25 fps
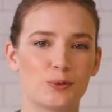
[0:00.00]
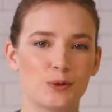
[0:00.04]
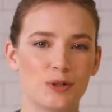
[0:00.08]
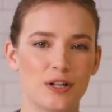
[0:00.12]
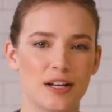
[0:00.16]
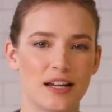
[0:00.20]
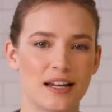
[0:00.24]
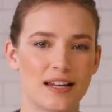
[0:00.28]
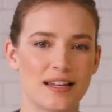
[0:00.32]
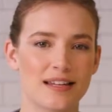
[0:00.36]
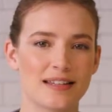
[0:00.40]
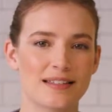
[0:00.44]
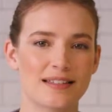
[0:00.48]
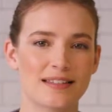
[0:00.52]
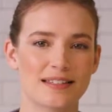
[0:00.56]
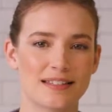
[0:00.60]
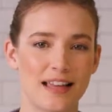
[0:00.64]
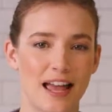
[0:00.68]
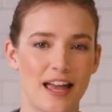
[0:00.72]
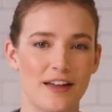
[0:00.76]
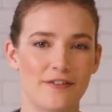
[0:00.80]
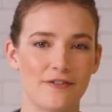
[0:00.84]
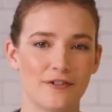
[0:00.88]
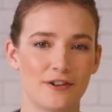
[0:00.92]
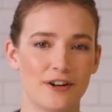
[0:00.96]
woody,
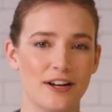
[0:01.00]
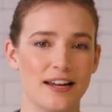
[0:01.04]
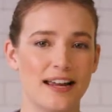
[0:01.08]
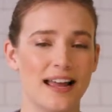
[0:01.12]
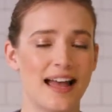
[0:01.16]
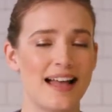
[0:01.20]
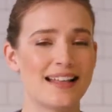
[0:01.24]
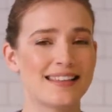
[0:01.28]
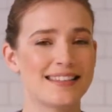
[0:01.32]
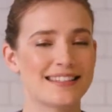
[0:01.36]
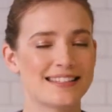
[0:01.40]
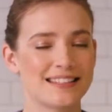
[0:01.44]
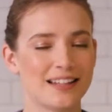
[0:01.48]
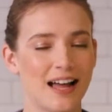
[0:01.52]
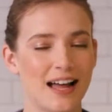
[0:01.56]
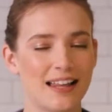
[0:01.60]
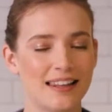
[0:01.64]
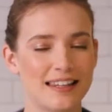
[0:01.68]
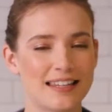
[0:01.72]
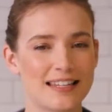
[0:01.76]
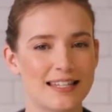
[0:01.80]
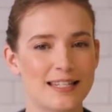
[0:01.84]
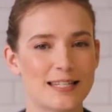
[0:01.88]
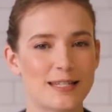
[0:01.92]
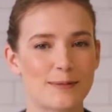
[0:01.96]
savoury and
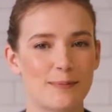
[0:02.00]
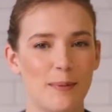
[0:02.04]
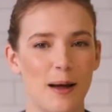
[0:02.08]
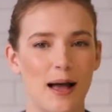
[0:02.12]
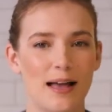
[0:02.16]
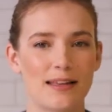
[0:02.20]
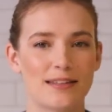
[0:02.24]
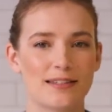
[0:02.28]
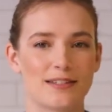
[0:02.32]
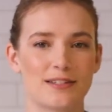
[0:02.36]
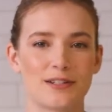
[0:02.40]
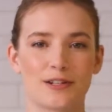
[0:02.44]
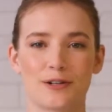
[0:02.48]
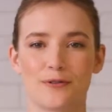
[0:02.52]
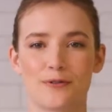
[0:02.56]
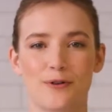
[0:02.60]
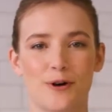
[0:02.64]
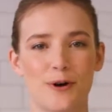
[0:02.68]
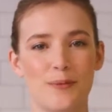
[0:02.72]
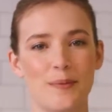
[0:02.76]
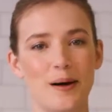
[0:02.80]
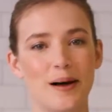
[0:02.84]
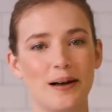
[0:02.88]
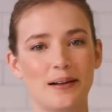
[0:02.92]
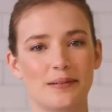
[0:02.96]
slightly spiced
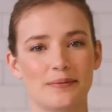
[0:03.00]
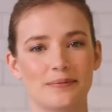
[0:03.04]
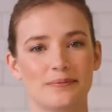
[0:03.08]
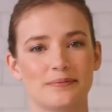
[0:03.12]
aroma.